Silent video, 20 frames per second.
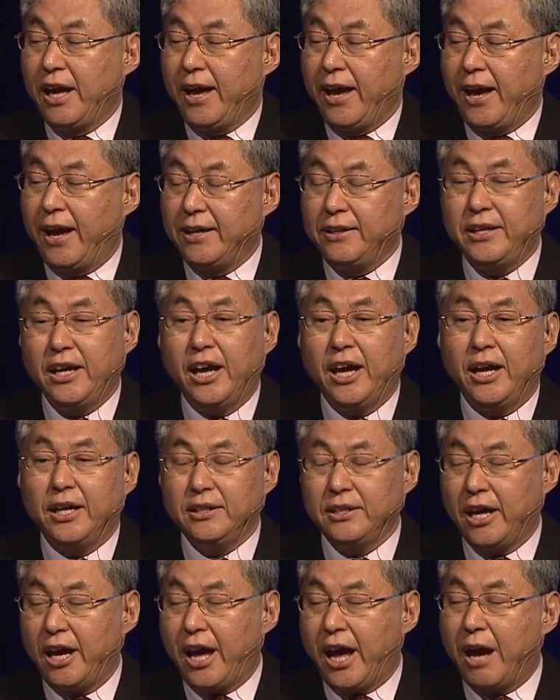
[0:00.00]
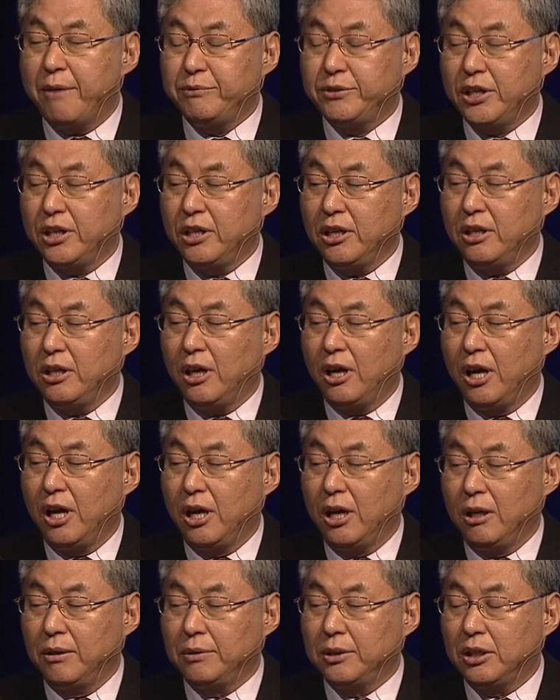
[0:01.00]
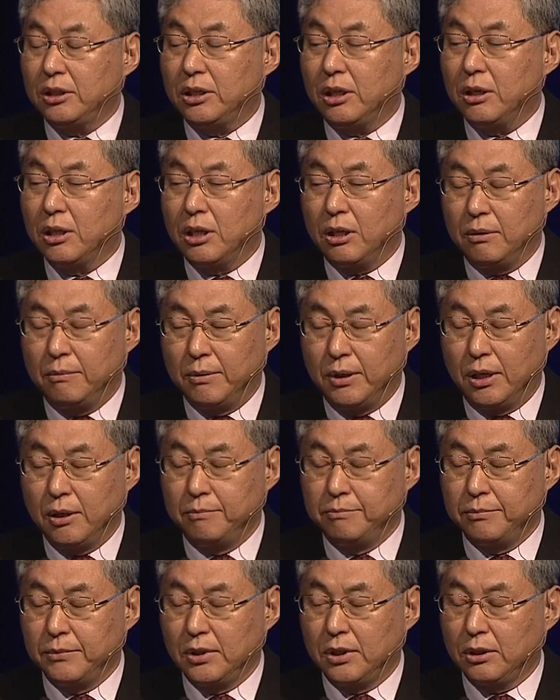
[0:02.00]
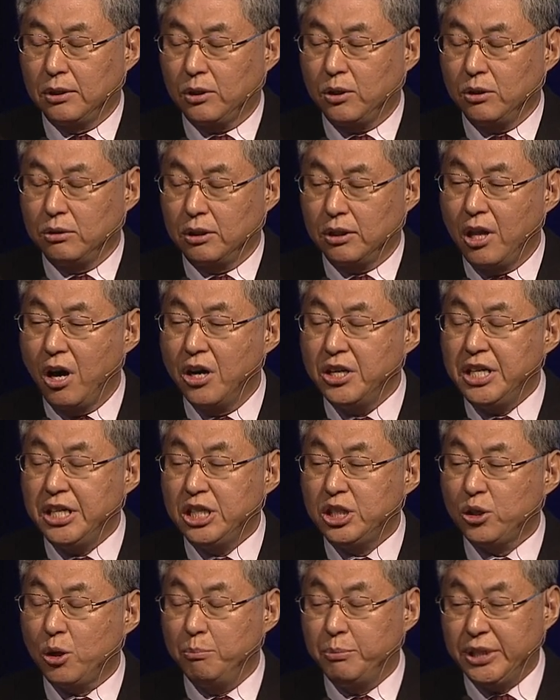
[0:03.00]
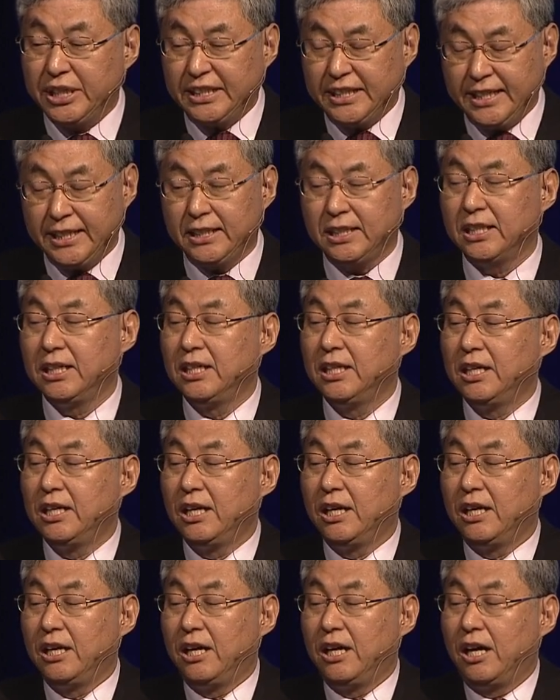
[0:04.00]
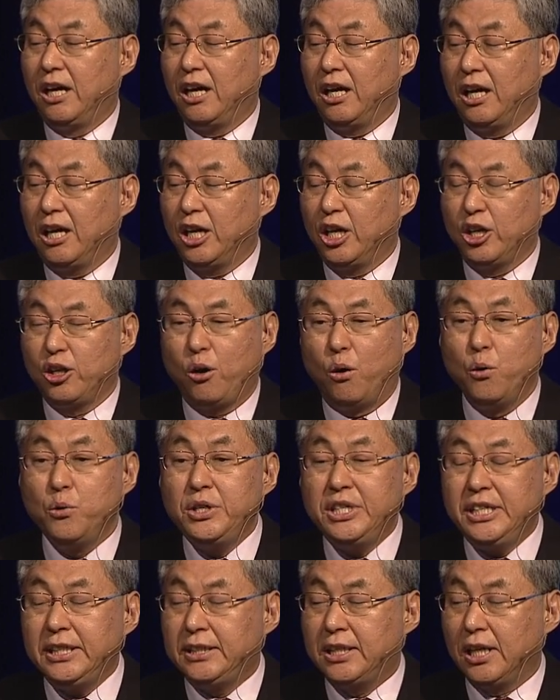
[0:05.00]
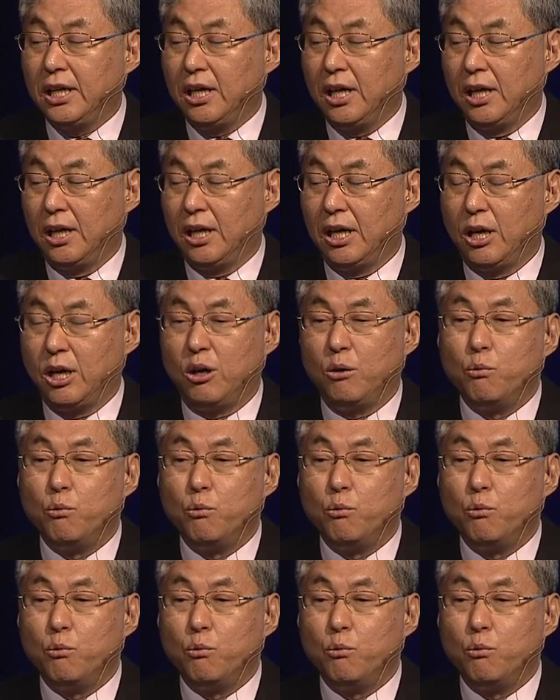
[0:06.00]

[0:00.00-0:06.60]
And then after the learning is completed, only the